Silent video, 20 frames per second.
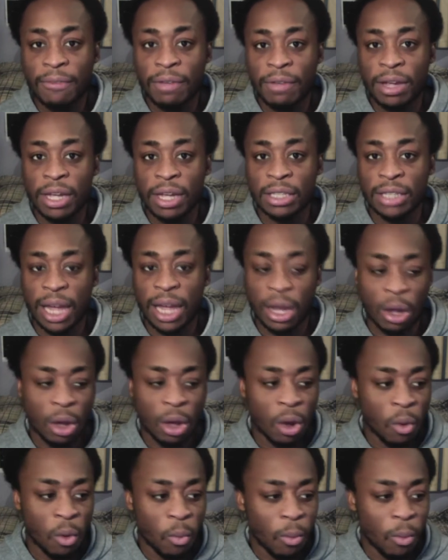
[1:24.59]
It's like,
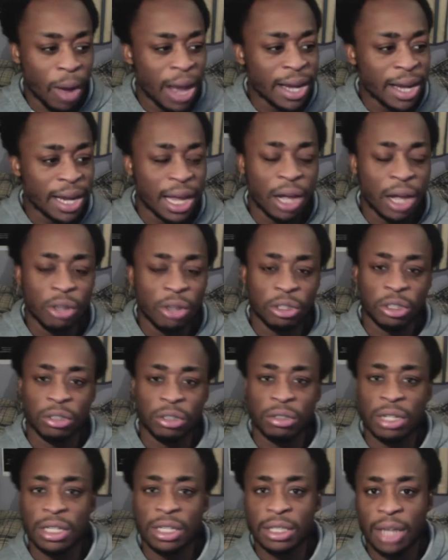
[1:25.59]
why the hell should
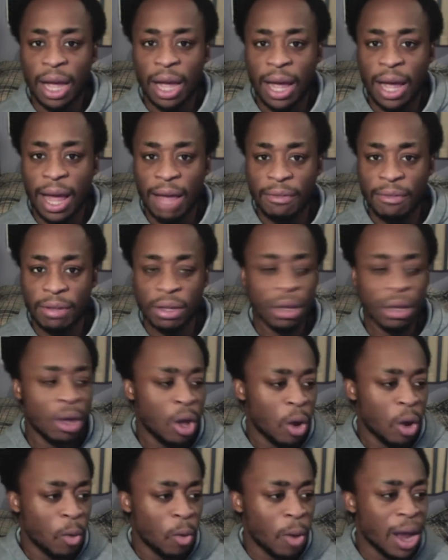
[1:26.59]
this guy have it?
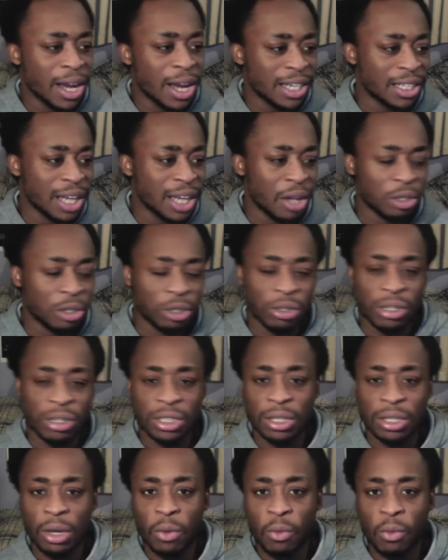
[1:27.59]
Why this girl should this
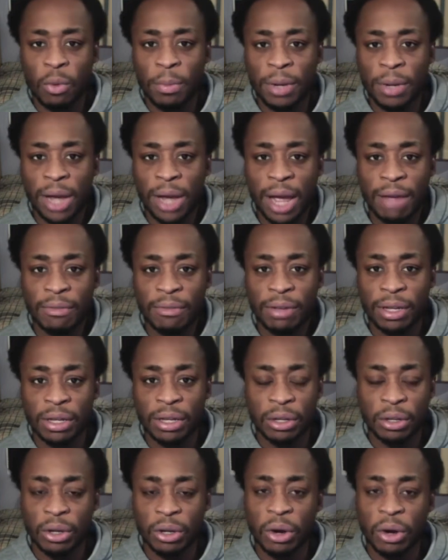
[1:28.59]
woman have it, you
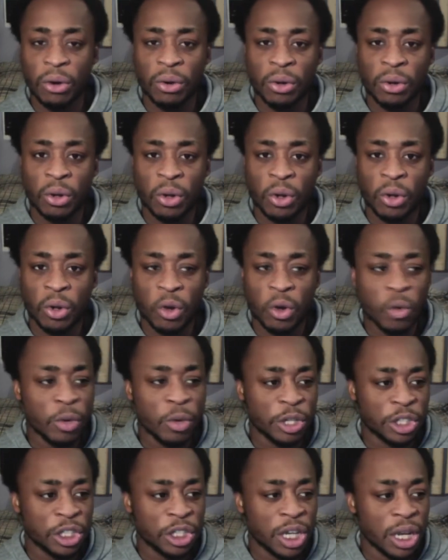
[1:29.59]
know? Who is
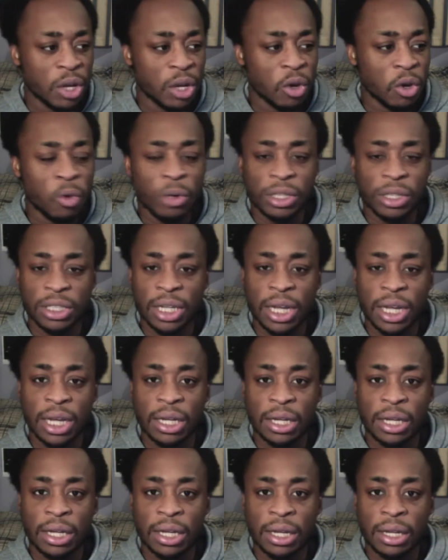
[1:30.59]
she? Who is he?
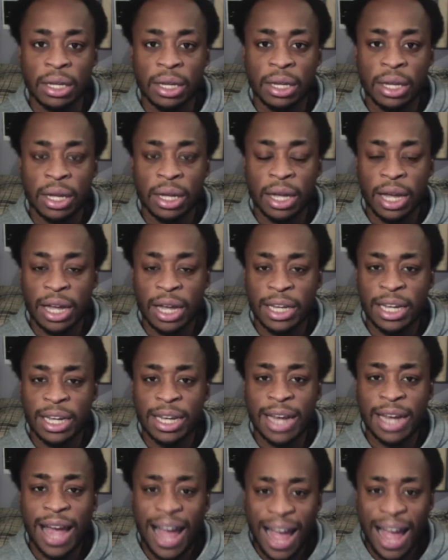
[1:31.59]
And then
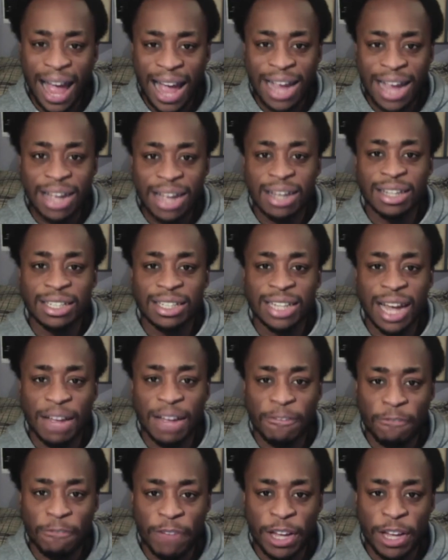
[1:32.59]
that anger, that
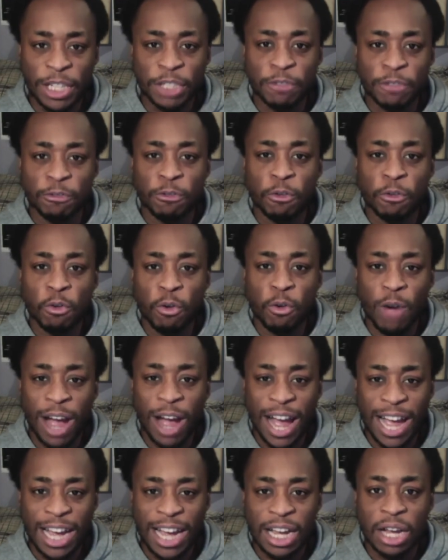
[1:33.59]
vengeful
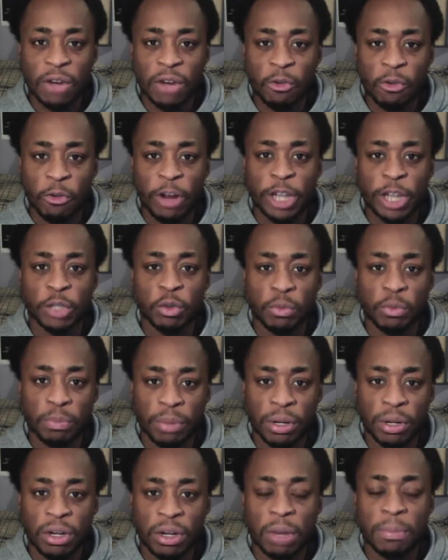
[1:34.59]
anger and rage will
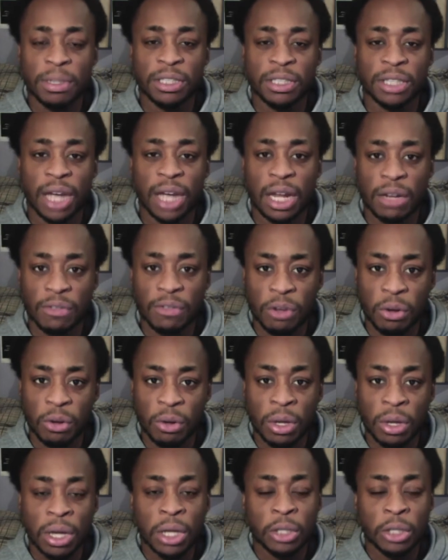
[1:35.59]
build up inside of you
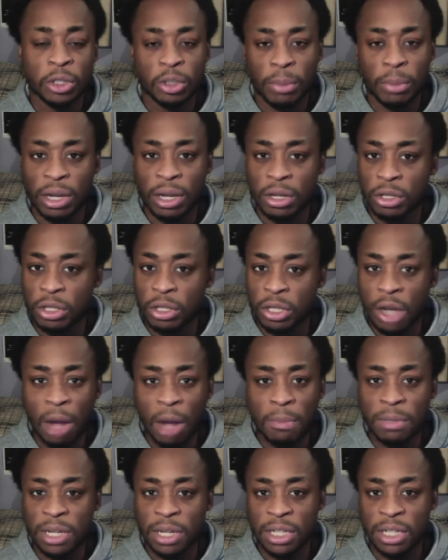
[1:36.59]
to make a
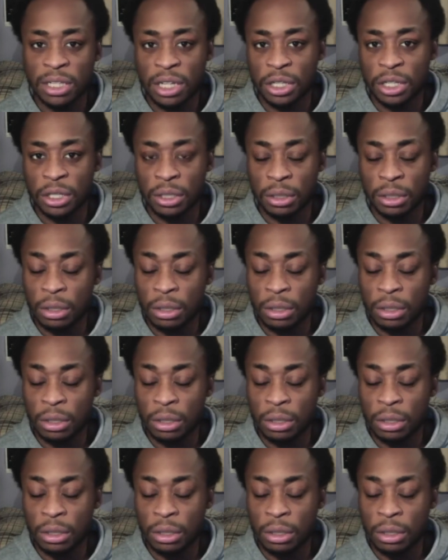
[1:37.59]
dumb decision.